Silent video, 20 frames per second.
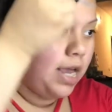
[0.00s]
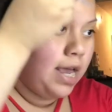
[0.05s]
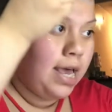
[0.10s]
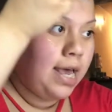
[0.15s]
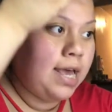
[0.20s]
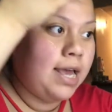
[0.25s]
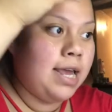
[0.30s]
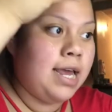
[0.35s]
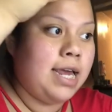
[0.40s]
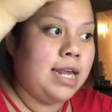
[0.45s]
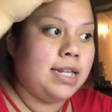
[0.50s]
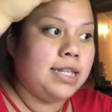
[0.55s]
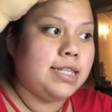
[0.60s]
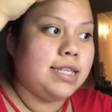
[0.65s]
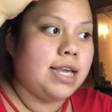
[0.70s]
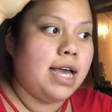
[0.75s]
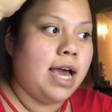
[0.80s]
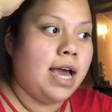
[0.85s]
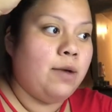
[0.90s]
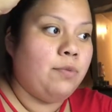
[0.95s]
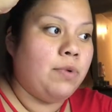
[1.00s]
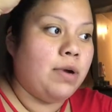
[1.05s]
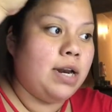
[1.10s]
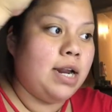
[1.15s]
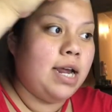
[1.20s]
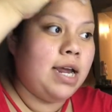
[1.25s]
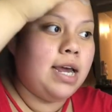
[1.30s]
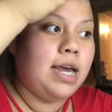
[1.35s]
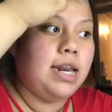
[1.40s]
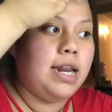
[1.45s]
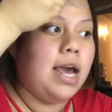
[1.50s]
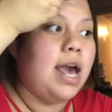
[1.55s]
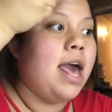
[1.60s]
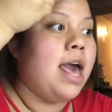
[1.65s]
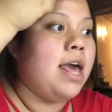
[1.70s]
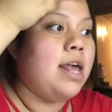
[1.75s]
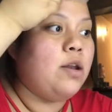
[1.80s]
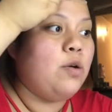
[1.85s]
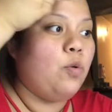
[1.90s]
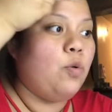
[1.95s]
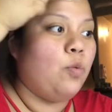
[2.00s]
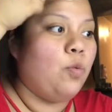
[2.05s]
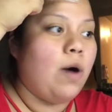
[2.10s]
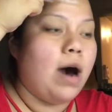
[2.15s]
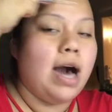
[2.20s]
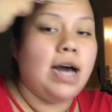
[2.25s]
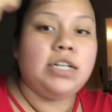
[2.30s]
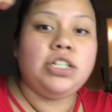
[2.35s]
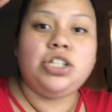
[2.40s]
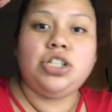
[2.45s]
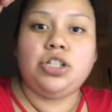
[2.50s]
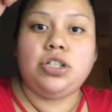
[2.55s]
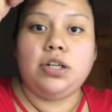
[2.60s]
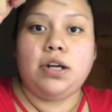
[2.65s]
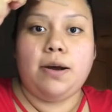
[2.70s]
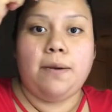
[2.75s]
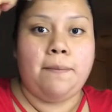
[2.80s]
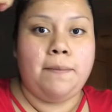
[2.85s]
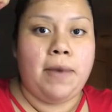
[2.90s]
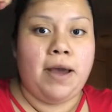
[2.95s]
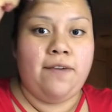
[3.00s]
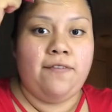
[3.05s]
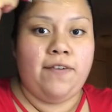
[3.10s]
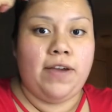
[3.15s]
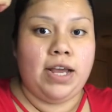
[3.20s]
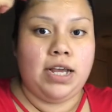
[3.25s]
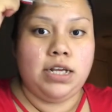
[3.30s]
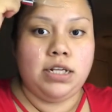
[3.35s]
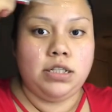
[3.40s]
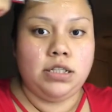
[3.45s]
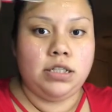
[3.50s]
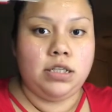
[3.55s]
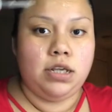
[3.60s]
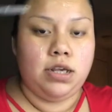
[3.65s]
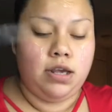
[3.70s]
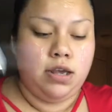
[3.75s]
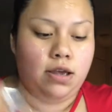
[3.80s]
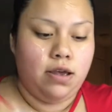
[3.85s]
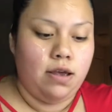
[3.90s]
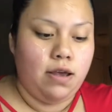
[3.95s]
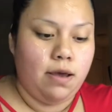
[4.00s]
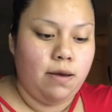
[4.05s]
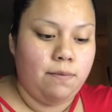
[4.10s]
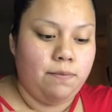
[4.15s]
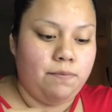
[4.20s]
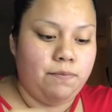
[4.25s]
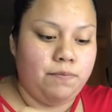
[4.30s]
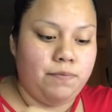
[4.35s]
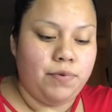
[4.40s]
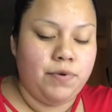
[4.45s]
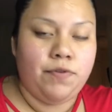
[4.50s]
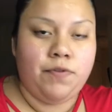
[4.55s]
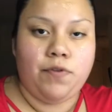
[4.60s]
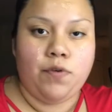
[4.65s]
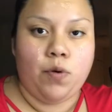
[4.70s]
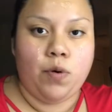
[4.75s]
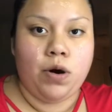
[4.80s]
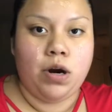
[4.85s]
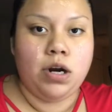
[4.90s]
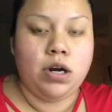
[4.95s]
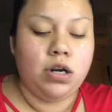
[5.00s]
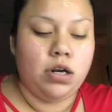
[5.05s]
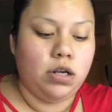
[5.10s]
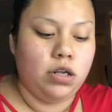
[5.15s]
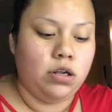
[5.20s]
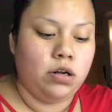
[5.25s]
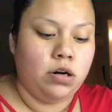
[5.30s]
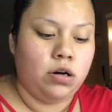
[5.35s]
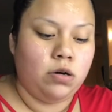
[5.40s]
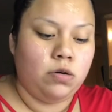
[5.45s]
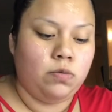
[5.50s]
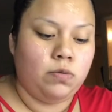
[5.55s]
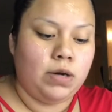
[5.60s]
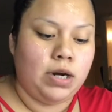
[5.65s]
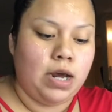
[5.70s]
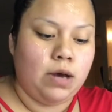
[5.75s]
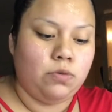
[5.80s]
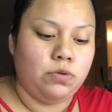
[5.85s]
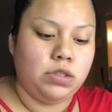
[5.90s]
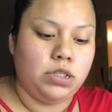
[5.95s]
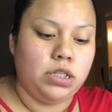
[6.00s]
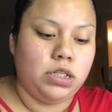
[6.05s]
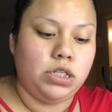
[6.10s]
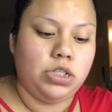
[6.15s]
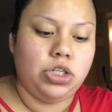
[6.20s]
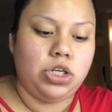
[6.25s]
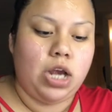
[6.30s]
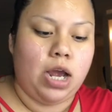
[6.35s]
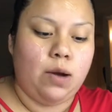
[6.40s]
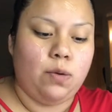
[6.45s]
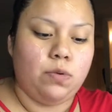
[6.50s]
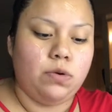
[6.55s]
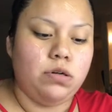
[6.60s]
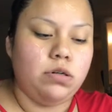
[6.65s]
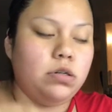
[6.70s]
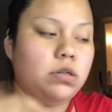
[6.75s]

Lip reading: and I went ahead and washed my face before, when I was in the shower.